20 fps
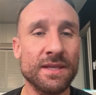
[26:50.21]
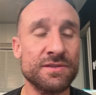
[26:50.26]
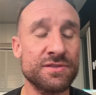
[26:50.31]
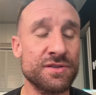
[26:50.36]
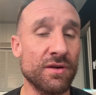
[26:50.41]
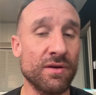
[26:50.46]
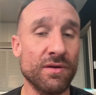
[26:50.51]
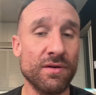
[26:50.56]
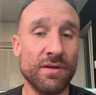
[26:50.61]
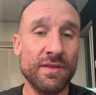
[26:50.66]

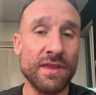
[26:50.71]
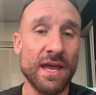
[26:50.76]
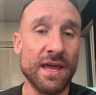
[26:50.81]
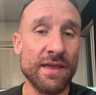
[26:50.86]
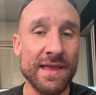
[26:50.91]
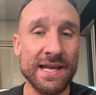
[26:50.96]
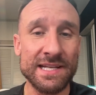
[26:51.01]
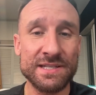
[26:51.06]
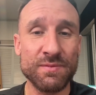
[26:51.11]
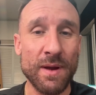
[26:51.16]
and
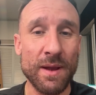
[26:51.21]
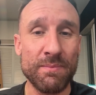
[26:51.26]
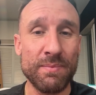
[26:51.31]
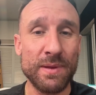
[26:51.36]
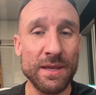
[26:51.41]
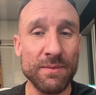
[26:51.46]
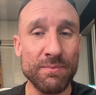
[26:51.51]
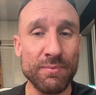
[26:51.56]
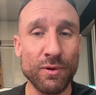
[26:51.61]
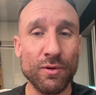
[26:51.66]
that's why
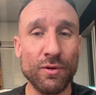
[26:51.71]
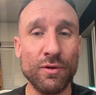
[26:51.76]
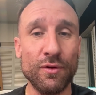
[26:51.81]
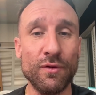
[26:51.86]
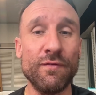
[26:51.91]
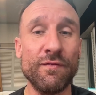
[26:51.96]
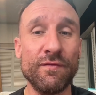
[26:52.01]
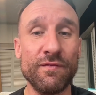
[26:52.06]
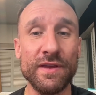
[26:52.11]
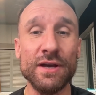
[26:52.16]
people who
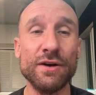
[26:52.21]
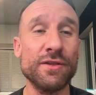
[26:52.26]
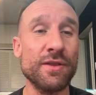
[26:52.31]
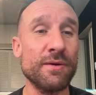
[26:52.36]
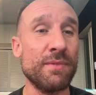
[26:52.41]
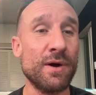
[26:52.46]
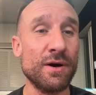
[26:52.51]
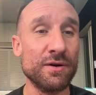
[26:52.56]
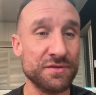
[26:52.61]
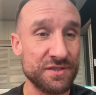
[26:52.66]
feel the
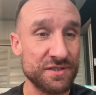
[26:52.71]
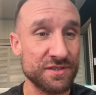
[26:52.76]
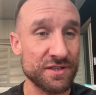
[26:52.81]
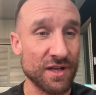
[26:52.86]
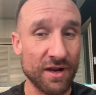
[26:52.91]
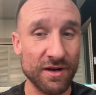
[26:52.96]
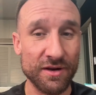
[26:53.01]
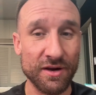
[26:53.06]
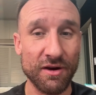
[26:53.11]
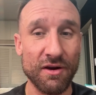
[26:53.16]
most
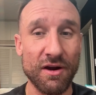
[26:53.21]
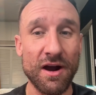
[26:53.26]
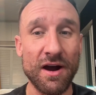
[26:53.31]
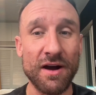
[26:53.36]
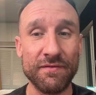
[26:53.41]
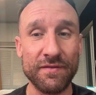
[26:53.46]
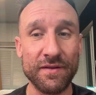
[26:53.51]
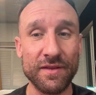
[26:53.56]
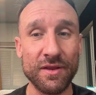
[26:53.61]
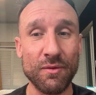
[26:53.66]
stuck are
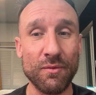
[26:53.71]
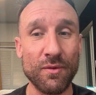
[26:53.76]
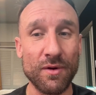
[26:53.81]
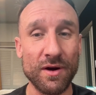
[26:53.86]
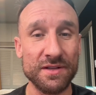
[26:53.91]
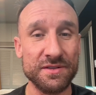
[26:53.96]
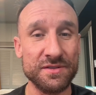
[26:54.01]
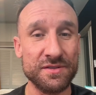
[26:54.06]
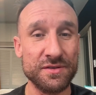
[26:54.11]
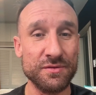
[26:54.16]
often the
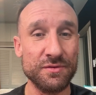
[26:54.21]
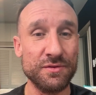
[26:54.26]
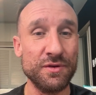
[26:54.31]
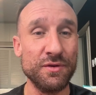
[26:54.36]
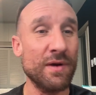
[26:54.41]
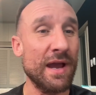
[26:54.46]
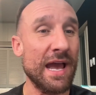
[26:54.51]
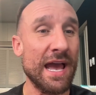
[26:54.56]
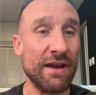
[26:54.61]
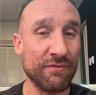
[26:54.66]
ones who
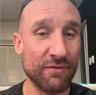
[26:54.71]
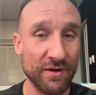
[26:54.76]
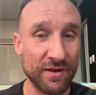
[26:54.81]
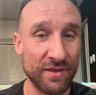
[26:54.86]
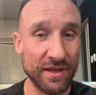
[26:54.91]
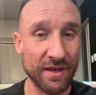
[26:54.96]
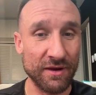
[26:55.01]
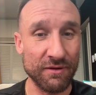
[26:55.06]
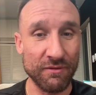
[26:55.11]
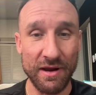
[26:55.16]
do
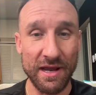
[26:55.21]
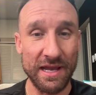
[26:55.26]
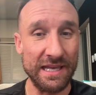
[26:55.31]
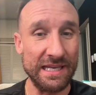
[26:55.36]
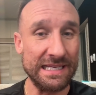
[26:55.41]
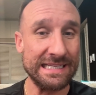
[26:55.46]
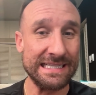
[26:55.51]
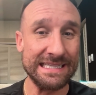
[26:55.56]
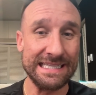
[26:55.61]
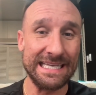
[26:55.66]
everything right:
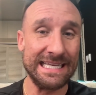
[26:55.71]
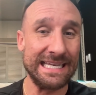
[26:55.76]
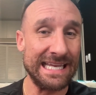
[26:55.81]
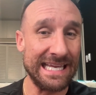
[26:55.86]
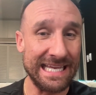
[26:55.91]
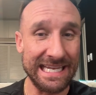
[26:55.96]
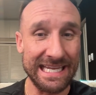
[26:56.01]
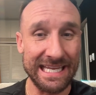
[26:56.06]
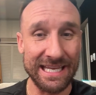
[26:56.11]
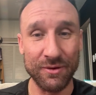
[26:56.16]
clean
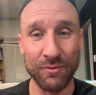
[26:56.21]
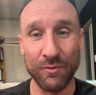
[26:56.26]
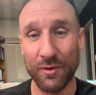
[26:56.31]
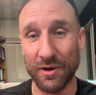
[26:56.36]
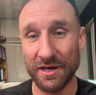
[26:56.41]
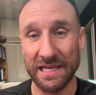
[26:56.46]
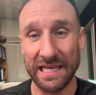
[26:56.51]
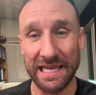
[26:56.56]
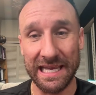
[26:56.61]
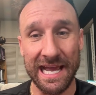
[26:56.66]
eating,
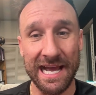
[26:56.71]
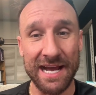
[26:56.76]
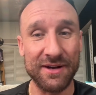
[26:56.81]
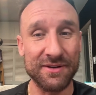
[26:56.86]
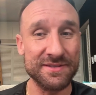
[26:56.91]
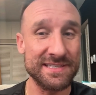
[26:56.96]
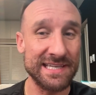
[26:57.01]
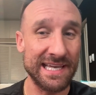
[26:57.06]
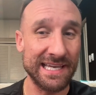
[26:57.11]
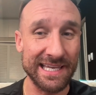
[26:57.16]
working
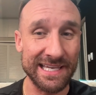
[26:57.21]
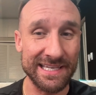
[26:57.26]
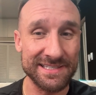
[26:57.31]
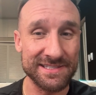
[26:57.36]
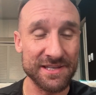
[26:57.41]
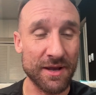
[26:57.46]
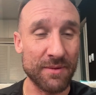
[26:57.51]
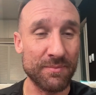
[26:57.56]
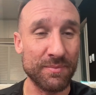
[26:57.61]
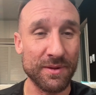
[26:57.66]
out, taking
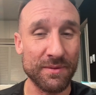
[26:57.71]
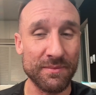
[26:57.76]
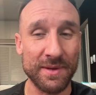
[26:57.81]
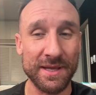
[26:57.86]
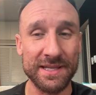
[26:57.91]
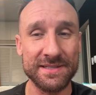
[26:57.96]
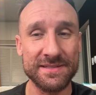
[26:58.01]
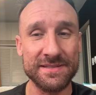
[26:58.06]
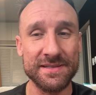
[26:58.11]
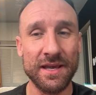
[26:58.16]

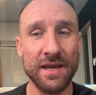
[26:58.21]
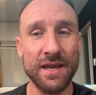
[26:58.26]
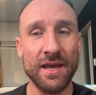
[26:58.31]
supplements,